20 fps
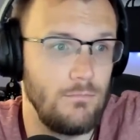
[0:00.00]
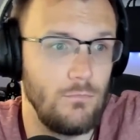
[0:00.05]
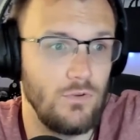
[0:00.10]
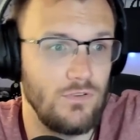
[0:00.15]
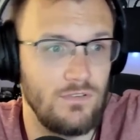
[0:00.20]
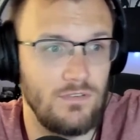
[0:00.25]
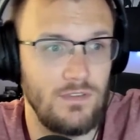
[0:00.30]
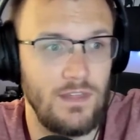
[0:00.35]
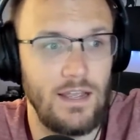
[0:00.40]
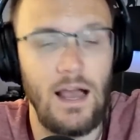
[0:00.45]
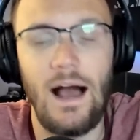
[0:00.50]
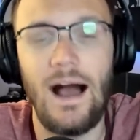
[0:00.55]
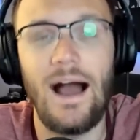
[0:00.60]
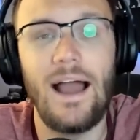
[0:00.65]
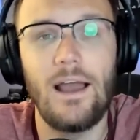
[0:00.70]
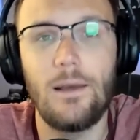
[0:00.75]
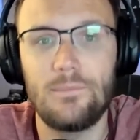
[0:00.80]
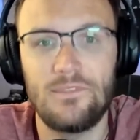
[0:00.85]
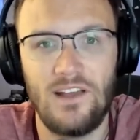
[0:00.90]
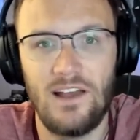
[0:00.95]
was like a
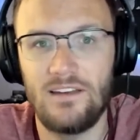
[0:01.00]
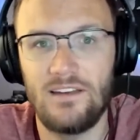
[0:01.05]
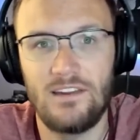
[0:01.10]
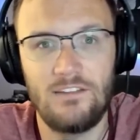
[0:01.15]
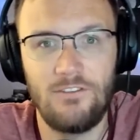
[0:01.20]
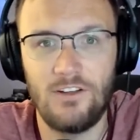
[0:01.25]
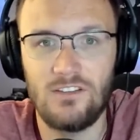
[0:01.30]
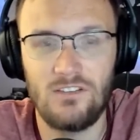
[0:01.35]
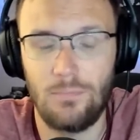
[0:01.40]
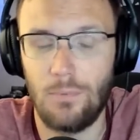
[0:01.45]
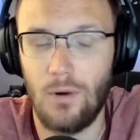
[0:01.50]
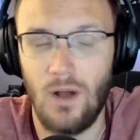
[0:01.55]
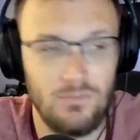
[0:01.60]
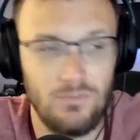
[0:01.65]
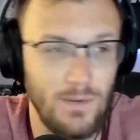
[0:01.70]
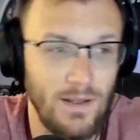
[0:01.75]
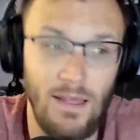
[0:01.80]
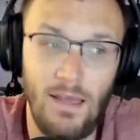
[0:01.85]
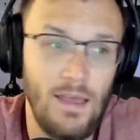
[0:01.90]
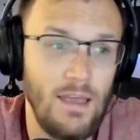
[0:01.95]
high upside defensive
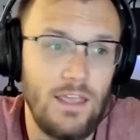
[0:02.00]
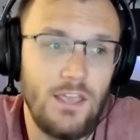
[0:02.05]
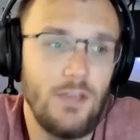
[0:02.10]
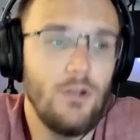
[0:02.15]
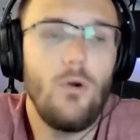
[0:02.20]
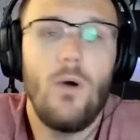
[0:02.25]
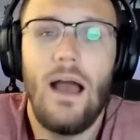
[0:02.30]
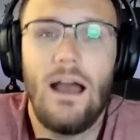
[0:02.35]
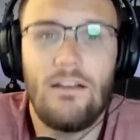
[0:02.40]
prospect. You don't